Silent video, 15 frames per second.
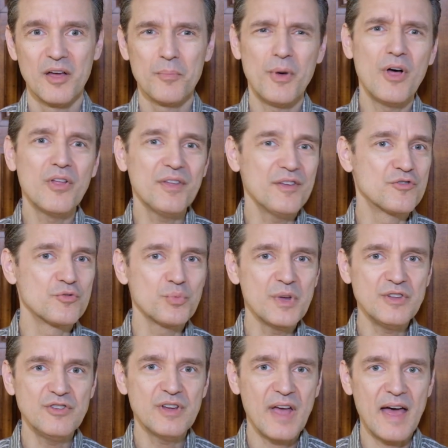Paul is
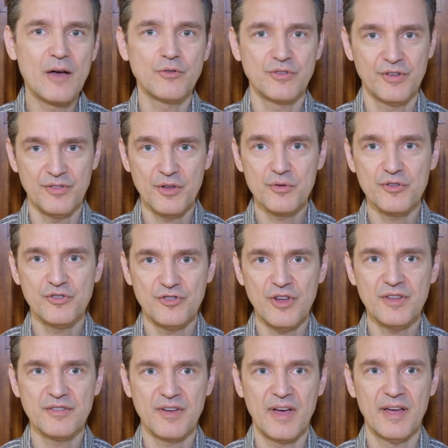reaching out to those
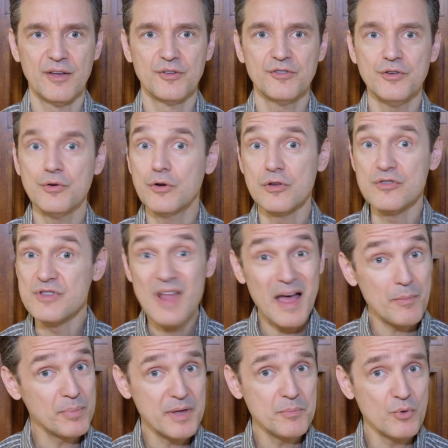Gentiles who could
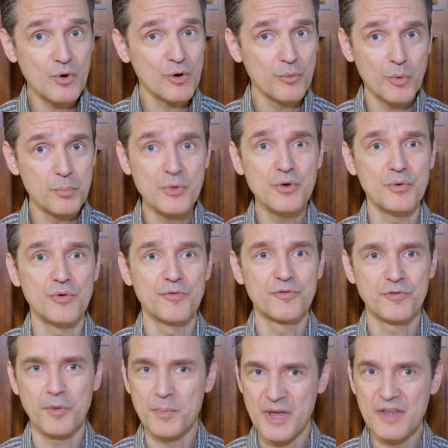not be more removed
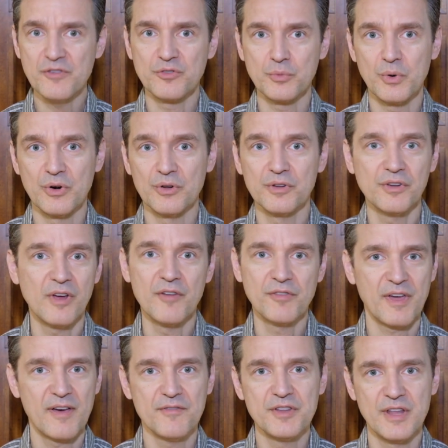from his world of
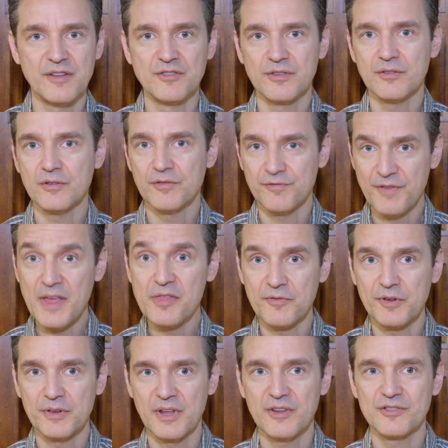covenantal
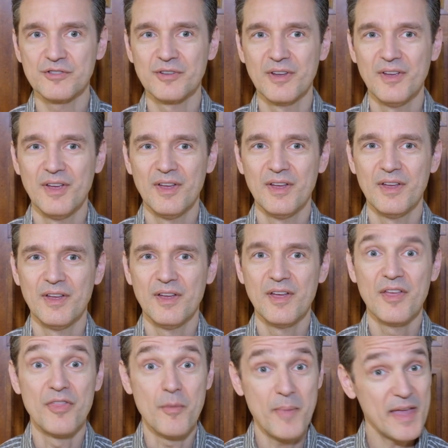faithfulness.
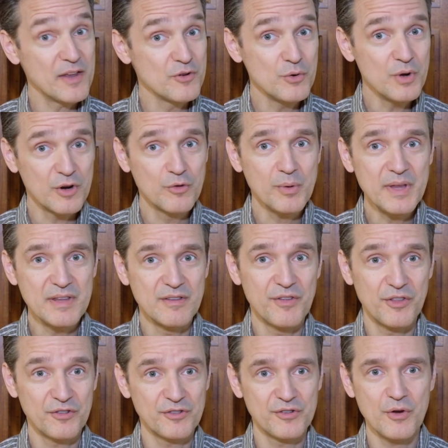The man who agreed to
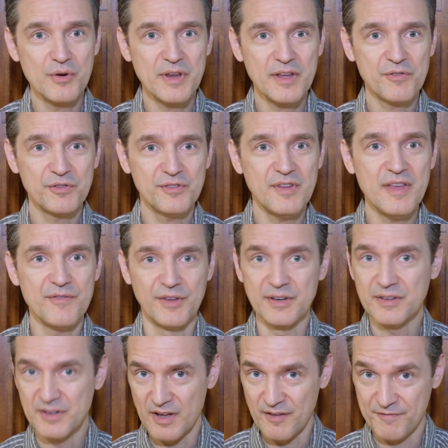the stoning of
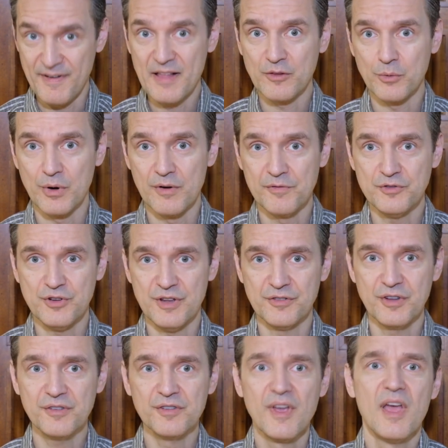Stephen, a follower of
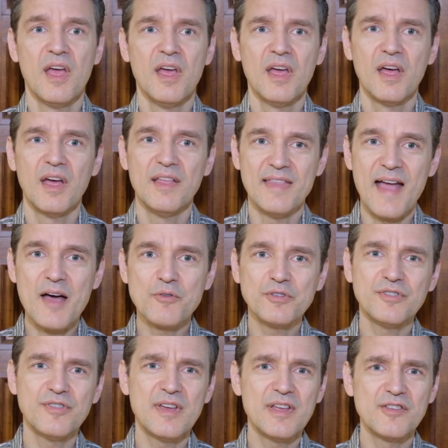Jesus, now
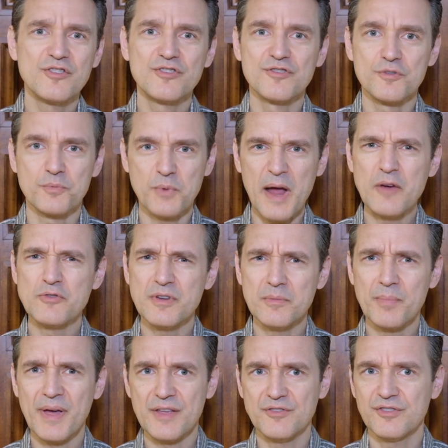stands surrounded
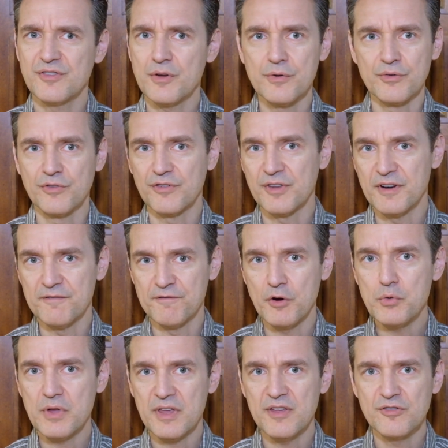by stones that
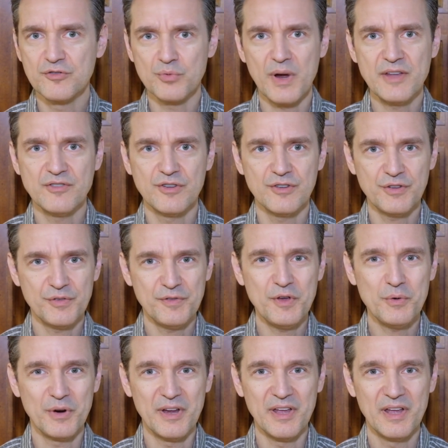evoke his righteous
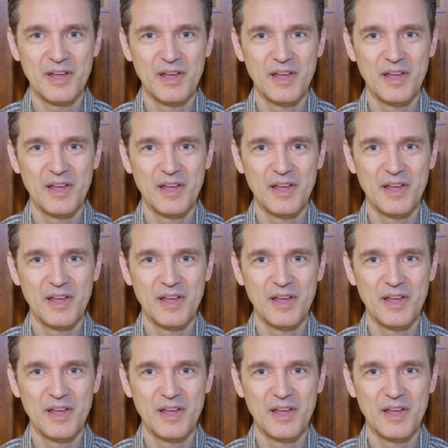fury,